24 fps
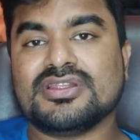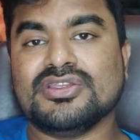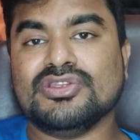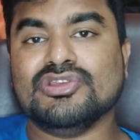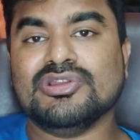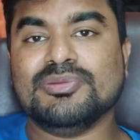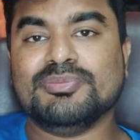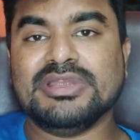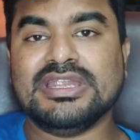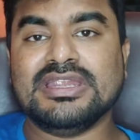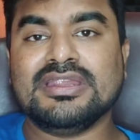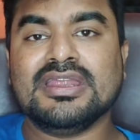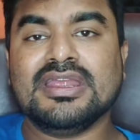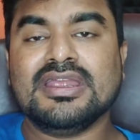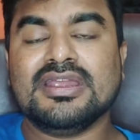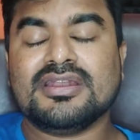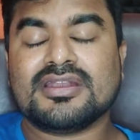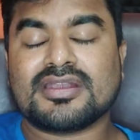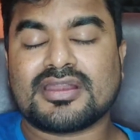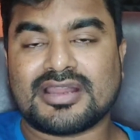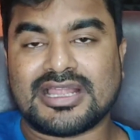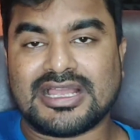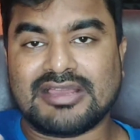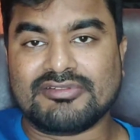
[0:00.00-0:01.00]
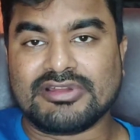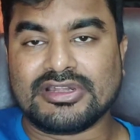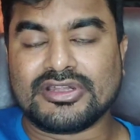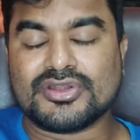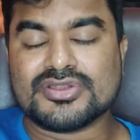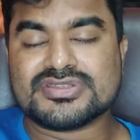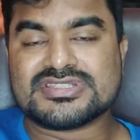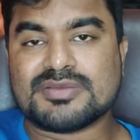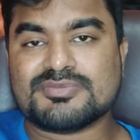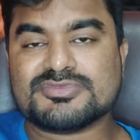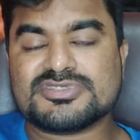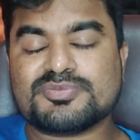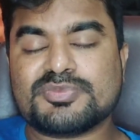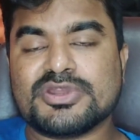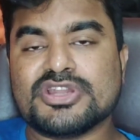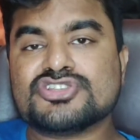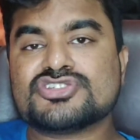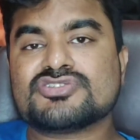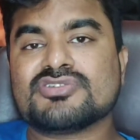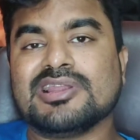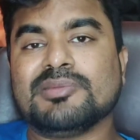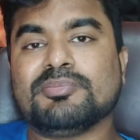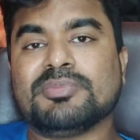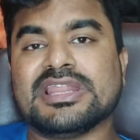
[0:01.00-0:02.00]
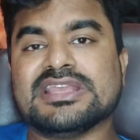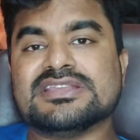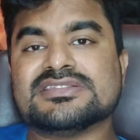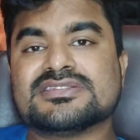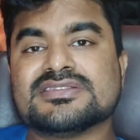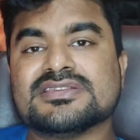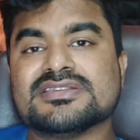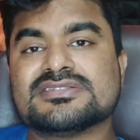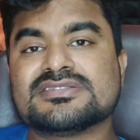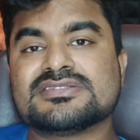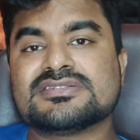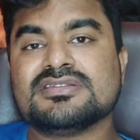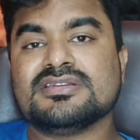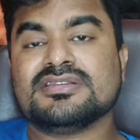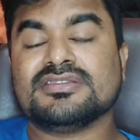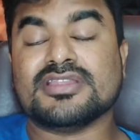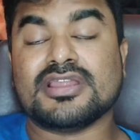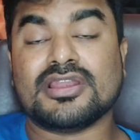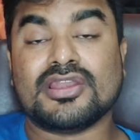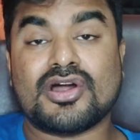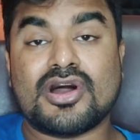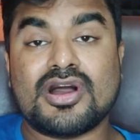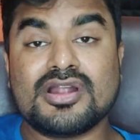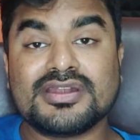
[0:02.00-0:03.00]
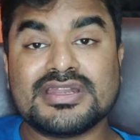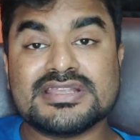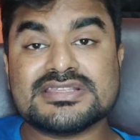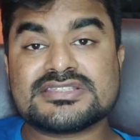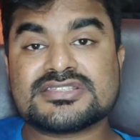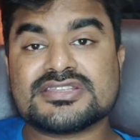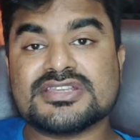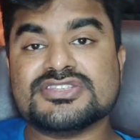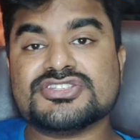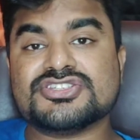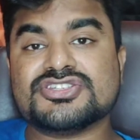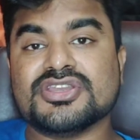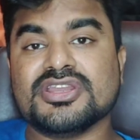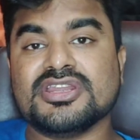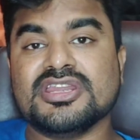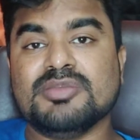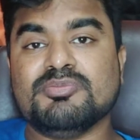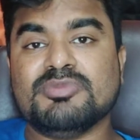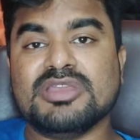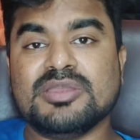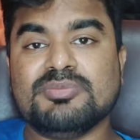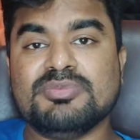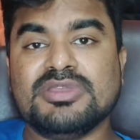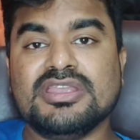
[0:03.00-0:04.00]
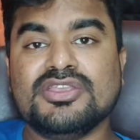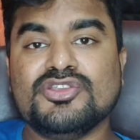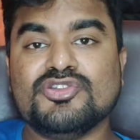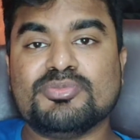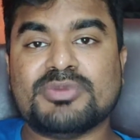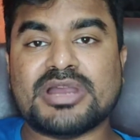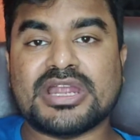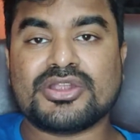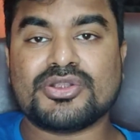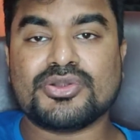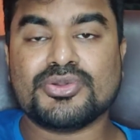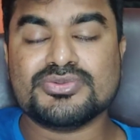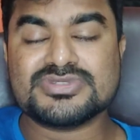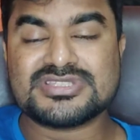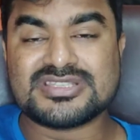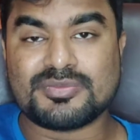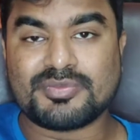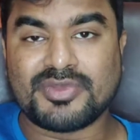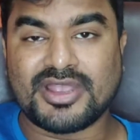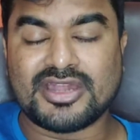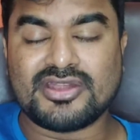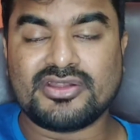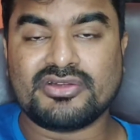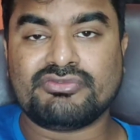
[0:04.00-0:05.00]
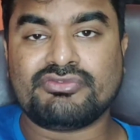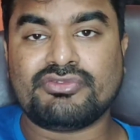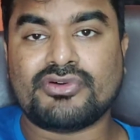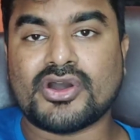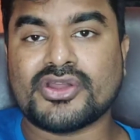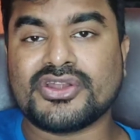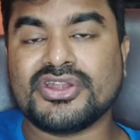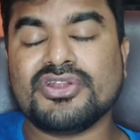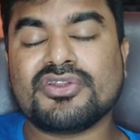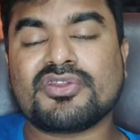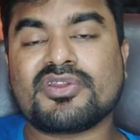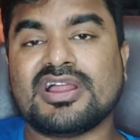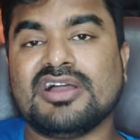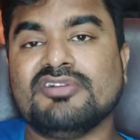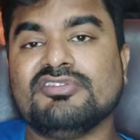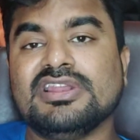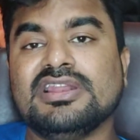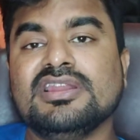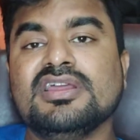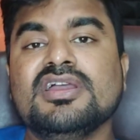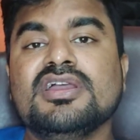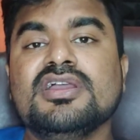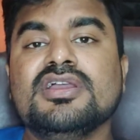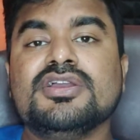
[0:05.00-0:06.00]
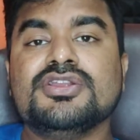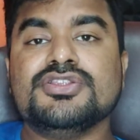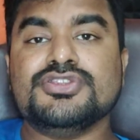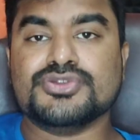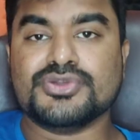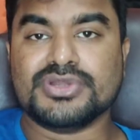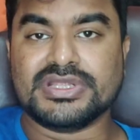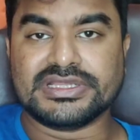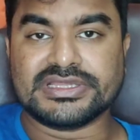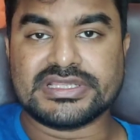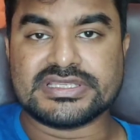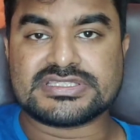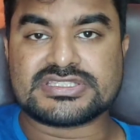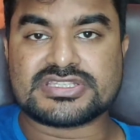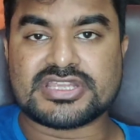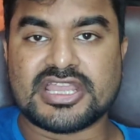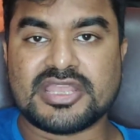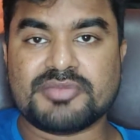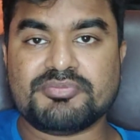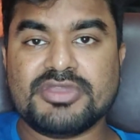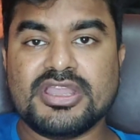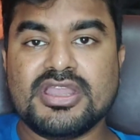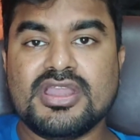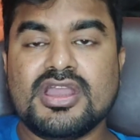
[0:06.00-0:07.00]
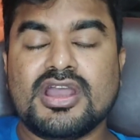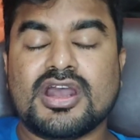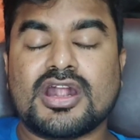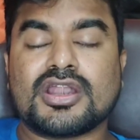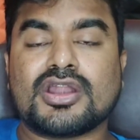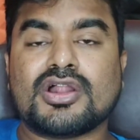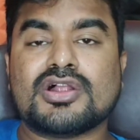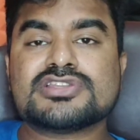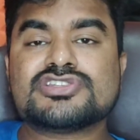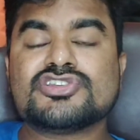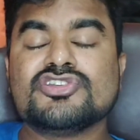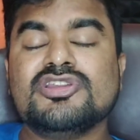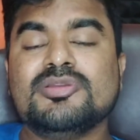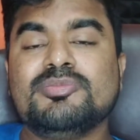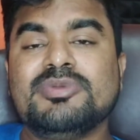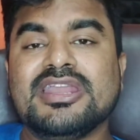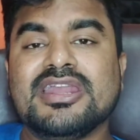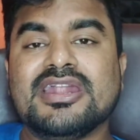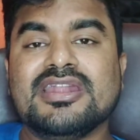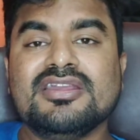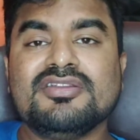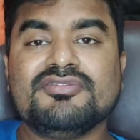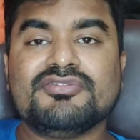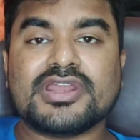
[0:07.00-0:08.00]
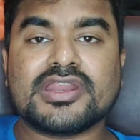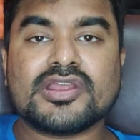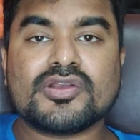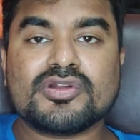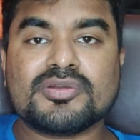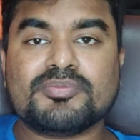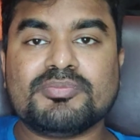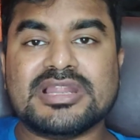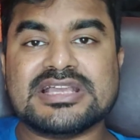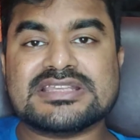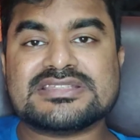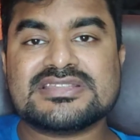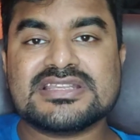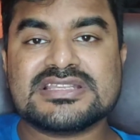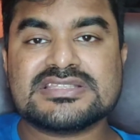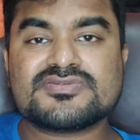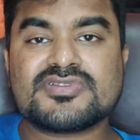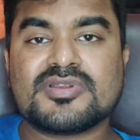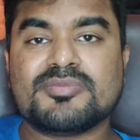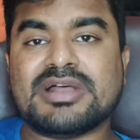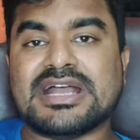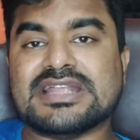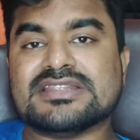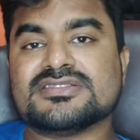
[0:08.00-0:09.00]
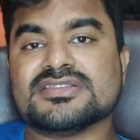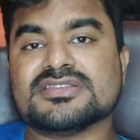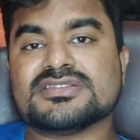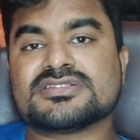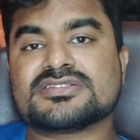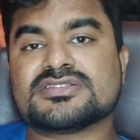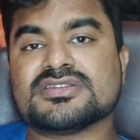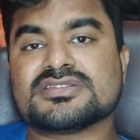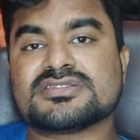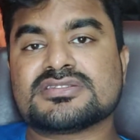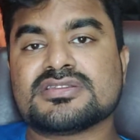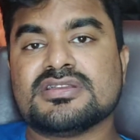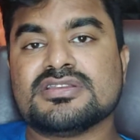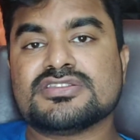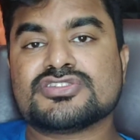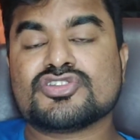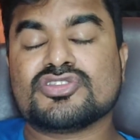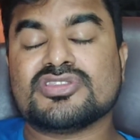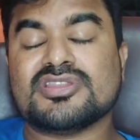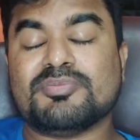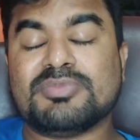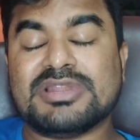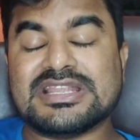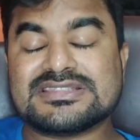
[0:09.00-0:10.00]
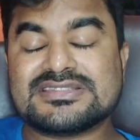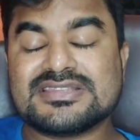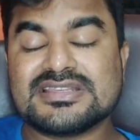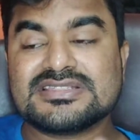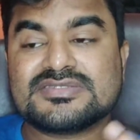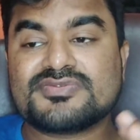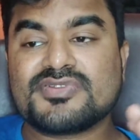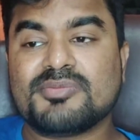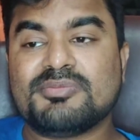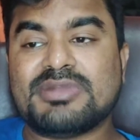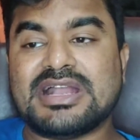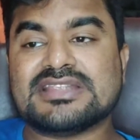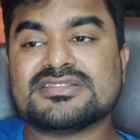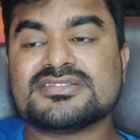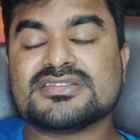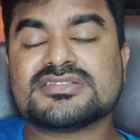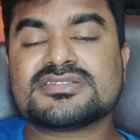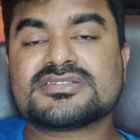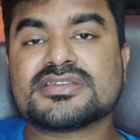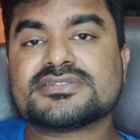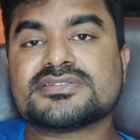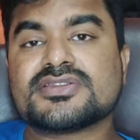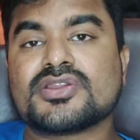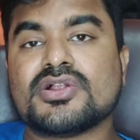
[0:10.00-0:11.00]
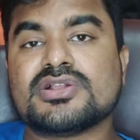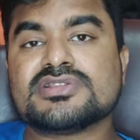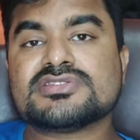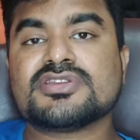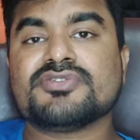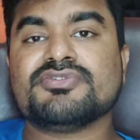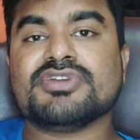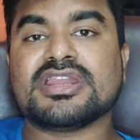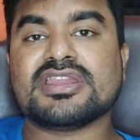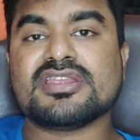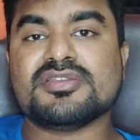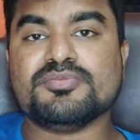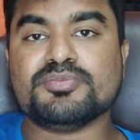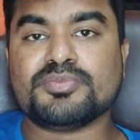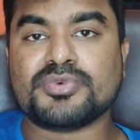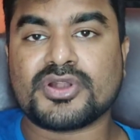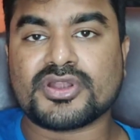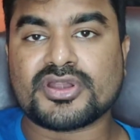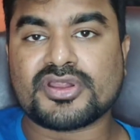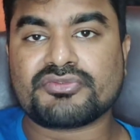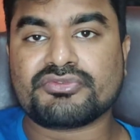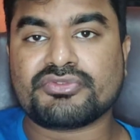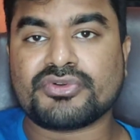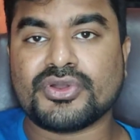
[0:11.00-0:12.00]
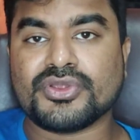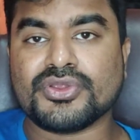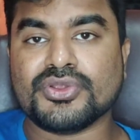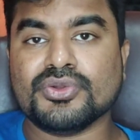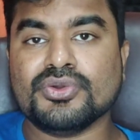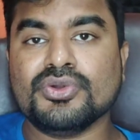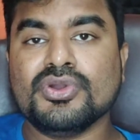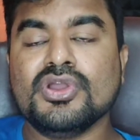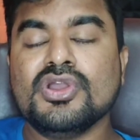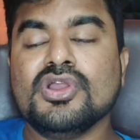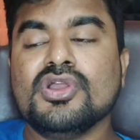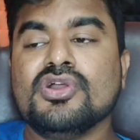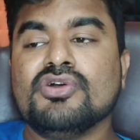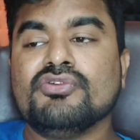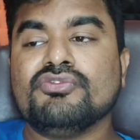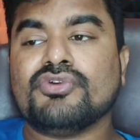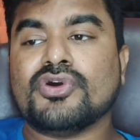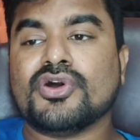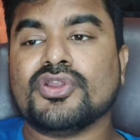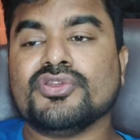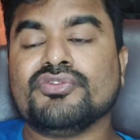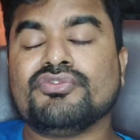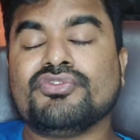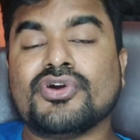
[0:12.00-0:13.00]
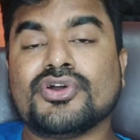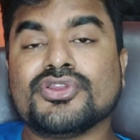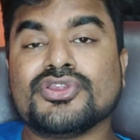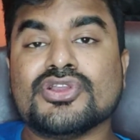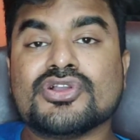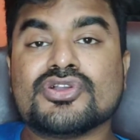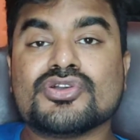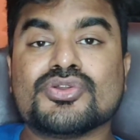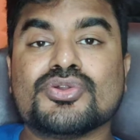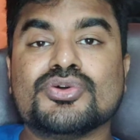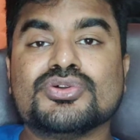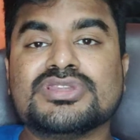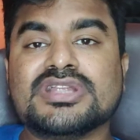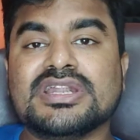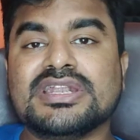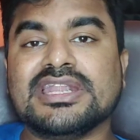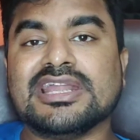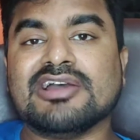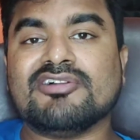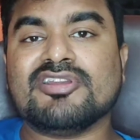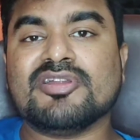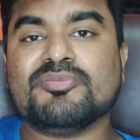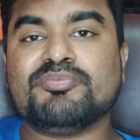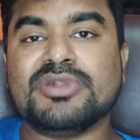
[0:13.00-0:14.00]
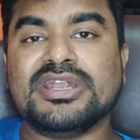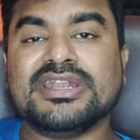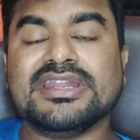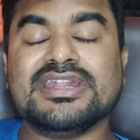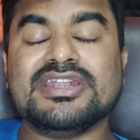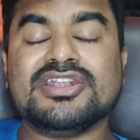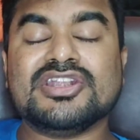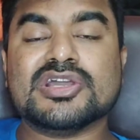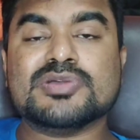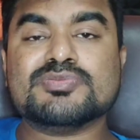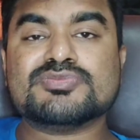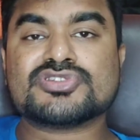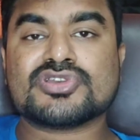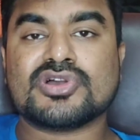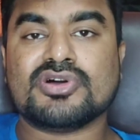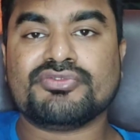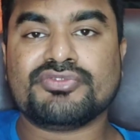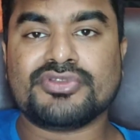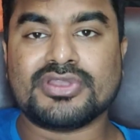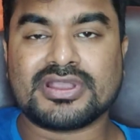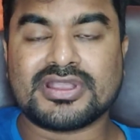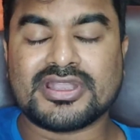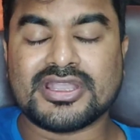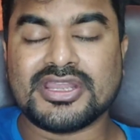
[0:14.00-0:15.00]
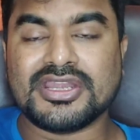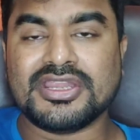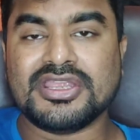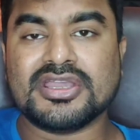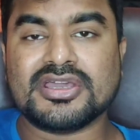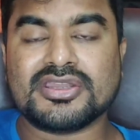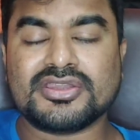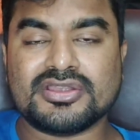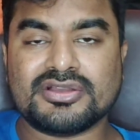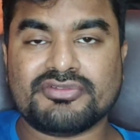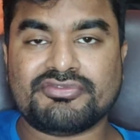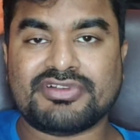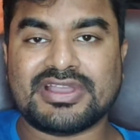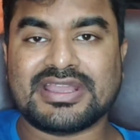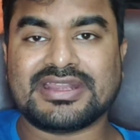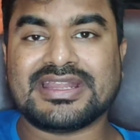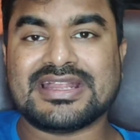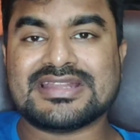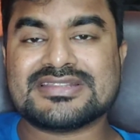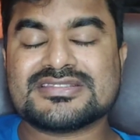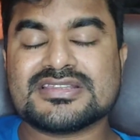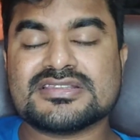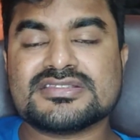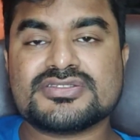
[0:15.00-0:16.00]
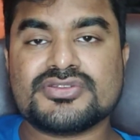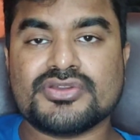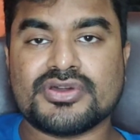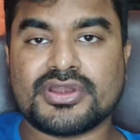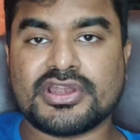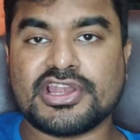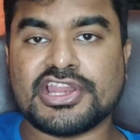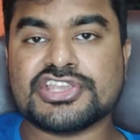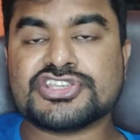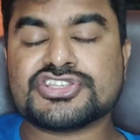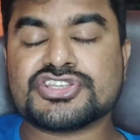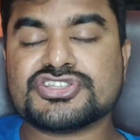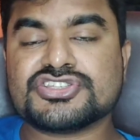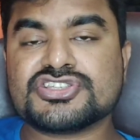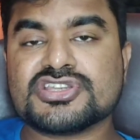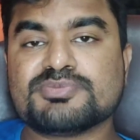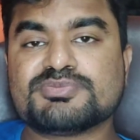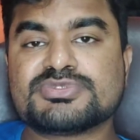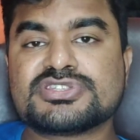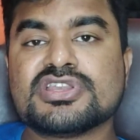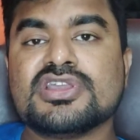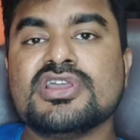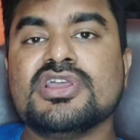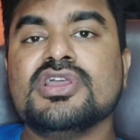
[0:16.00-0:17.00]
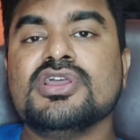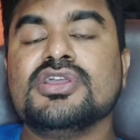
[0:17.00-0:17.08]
You'll be traveling to some spiritual places, the long distance journey. Maybe you might do some kind of foreign travel during this time. And also you'll be getting very good blessings from ancestors. So the blessings from ancestors are also very important for you, for your growth and development in terms of your career, your finances, your relationships.